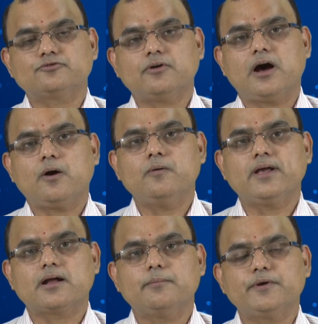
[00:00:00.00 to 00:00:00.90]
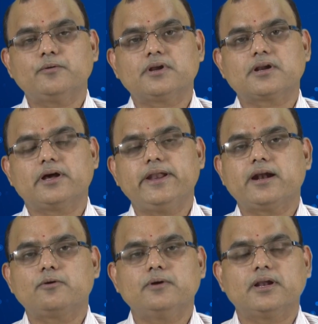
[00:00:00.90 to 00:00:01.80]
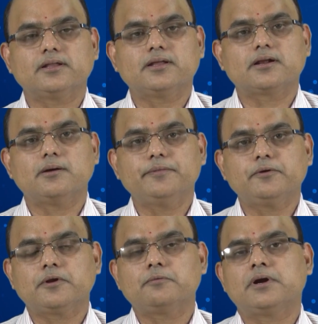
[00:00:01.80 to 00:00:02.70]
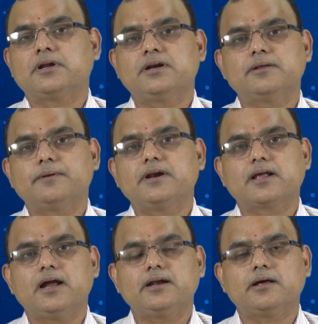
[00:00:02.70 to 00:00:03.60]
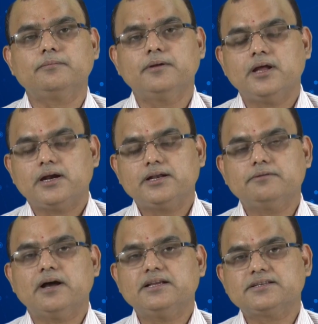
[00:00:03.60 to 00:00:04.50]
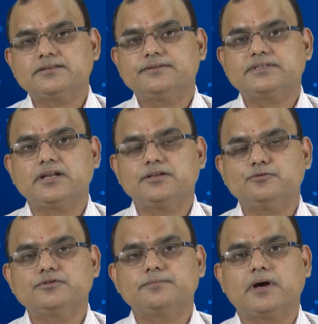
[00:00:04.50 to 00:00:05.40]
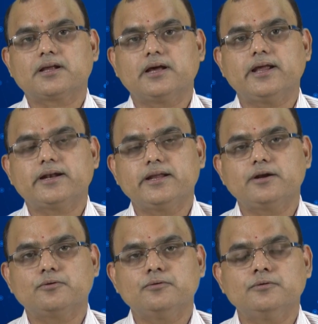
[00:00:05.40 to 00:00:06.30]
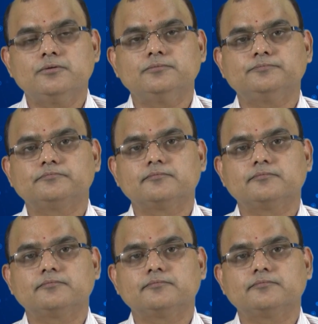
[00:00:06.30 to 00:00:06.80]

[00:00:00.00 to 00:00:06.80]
So, how a computer connect to another computer, what are different kind of devices which are used for connecting to